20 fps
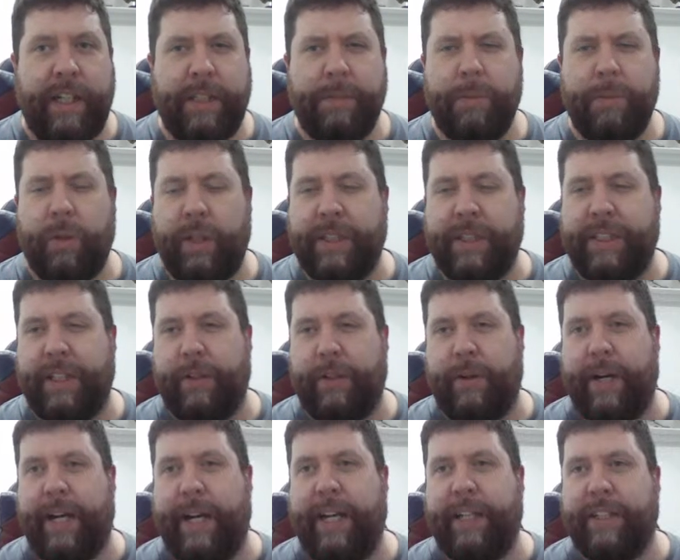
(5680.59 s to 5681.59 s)
more
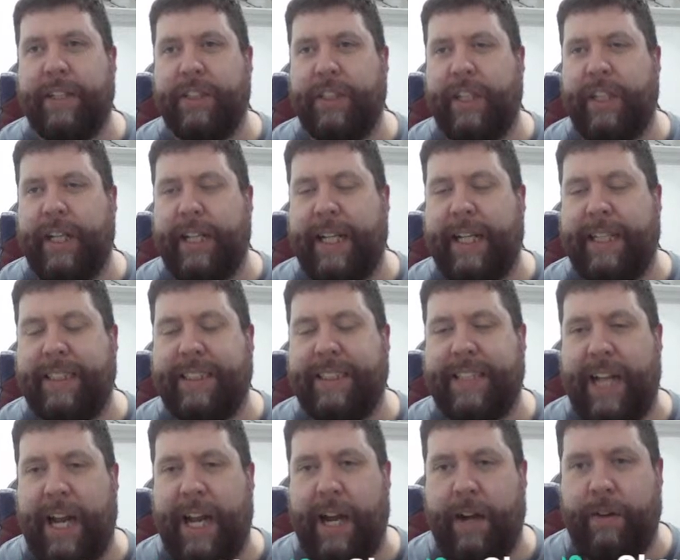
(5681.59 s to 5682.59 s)
exhilarating because you get that
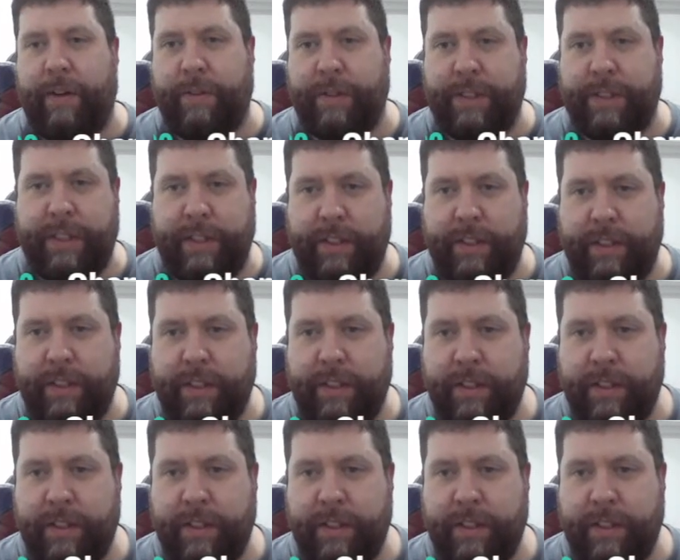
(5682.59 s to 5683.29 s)
sound and